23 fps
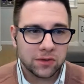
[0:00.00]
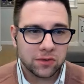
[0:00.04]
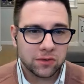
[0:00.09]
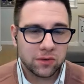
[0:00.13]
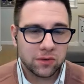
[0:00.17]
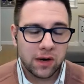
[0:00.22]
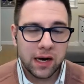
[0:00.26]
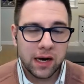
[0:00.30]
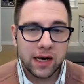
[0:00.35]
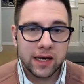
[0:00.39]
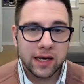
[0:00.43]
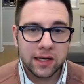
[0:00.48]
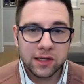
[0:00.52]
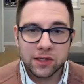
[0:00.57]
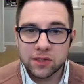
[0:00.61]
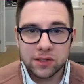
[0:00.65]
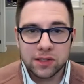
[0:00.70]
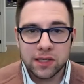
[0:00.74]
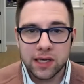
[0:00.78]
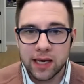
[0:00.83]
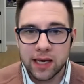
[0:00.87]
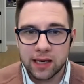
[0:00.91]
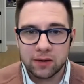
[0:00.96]
trying to
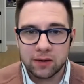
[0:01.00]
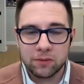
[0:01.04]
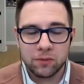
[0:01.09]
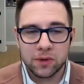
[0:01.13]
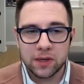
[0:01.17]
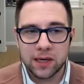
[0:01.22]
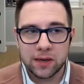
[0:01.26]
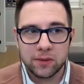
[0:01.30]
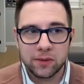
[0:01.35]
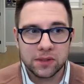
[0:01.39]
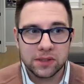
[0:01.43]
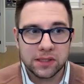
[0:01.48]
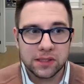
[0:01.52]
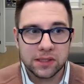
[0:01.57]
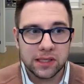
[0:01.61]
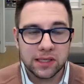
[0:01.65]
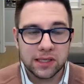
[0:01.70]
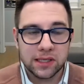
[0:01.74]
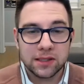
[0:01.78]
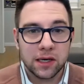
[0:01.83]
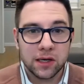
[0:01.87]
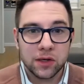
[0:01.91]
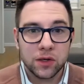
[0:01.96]
take what I would say
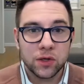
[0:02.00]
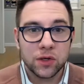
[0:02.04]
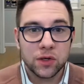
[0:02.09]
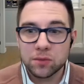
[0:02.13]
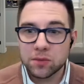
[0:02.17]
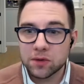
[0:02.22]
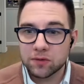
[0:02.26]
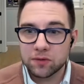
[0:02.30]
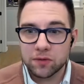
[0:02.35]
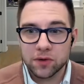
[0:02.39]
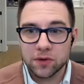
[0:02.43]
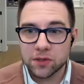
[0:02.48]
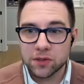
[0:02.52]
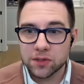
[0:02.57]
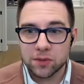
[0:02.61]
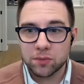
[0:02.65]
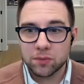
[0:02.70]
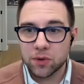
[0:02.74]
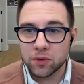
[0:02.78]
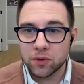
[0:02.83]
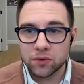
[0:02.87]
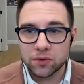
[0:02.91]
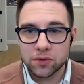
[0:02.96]
is a human-first
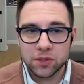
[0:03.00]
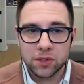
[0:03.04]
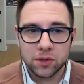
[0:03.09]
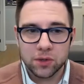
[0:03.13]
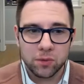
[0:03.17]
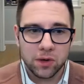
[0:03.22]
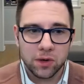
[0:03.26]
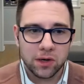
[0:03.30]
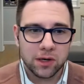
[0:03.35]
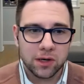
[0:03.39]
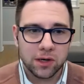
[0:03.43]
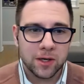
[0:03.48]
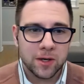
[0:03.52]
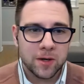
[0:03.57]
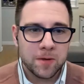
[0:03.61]
approach to work,